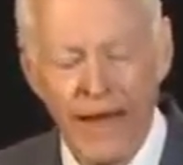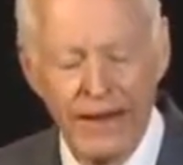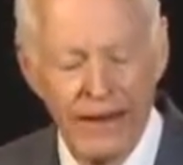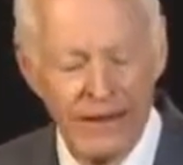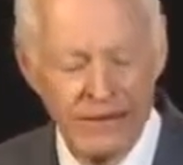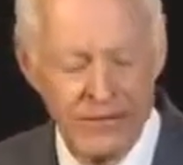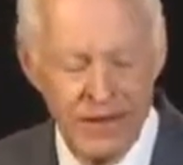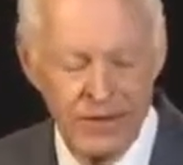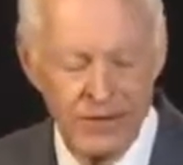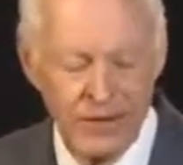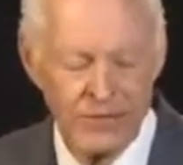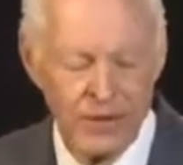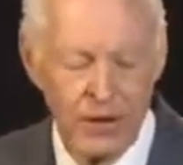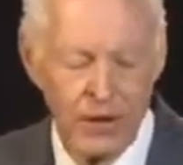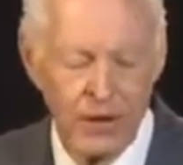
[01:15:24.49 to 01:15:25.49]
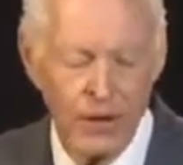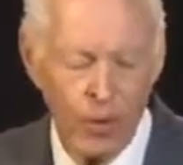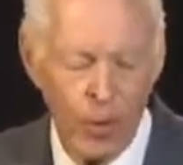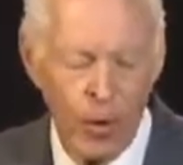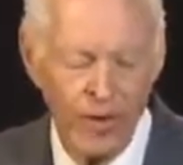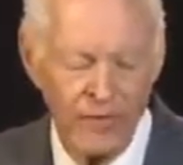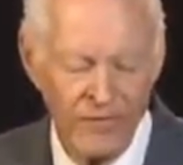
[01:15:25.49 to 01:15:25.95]
And he said, there's only
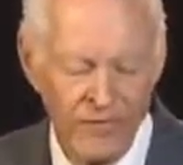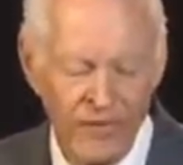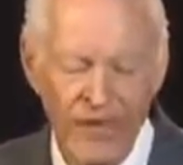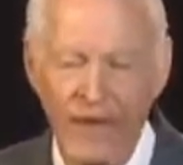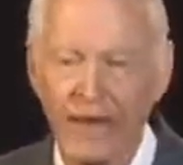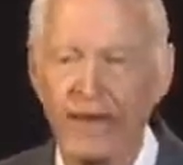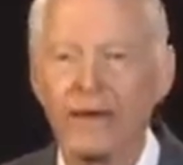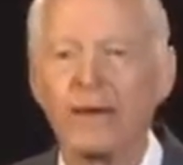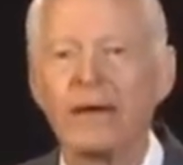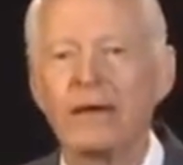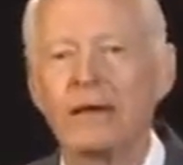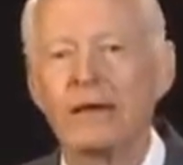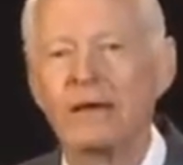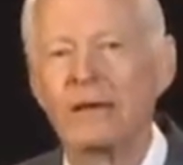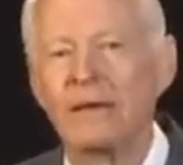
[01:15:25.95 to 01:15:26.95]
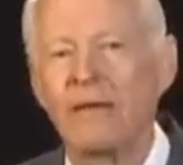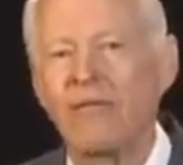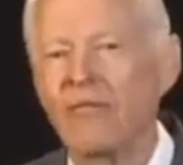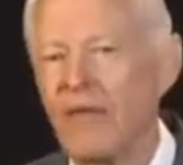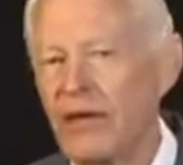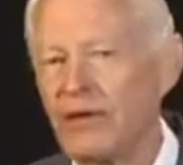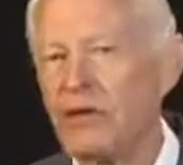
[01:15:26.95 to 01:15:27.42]
one thing
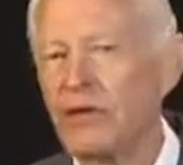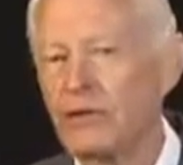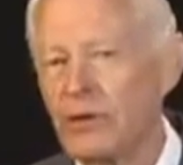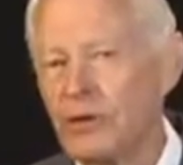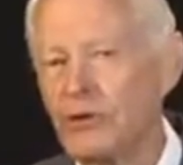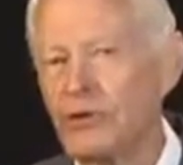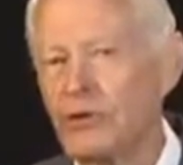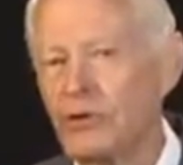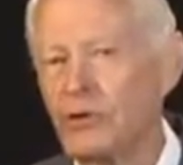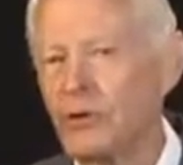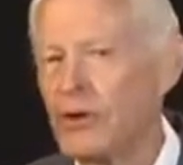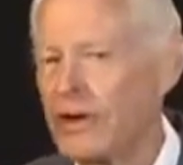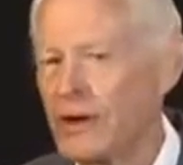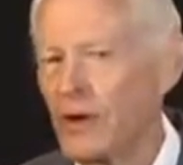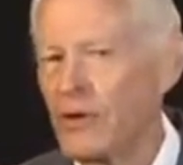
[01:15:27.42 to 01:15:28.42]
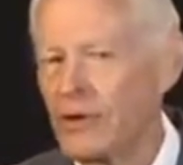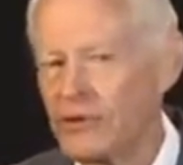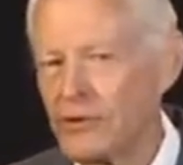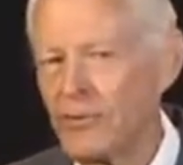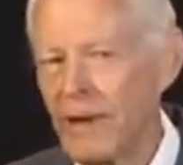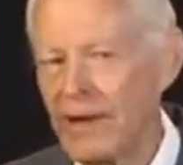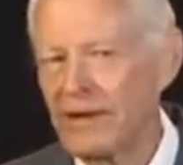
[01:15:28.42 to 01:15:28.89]
that you can do in
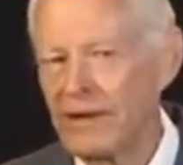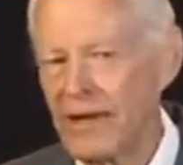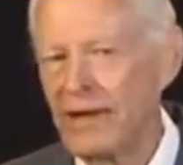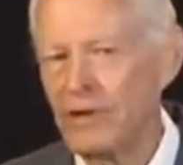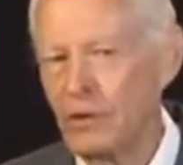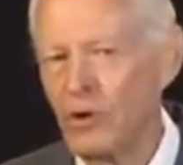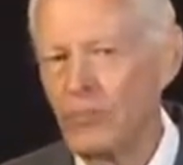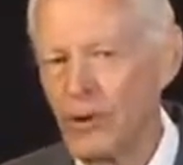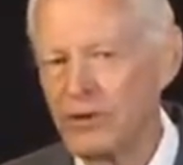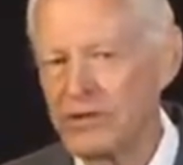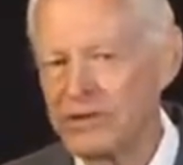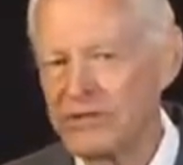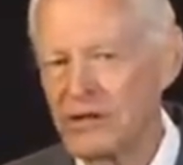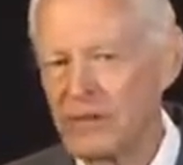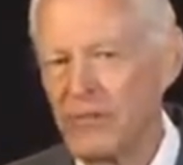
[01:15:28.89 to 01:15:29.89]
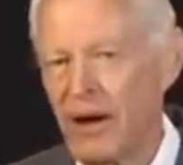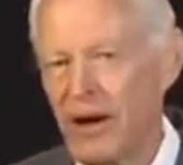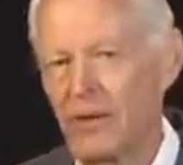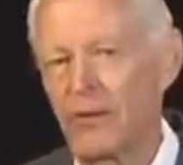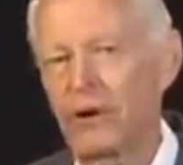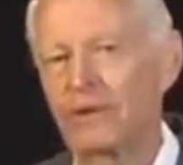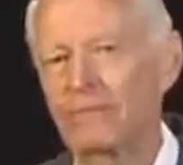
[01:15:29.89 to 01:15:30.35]
order to maintain your purchasing
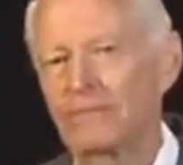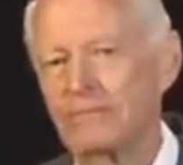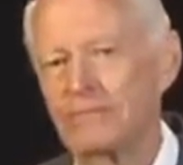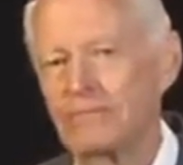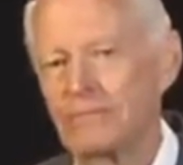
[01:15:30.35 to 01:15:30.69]
power.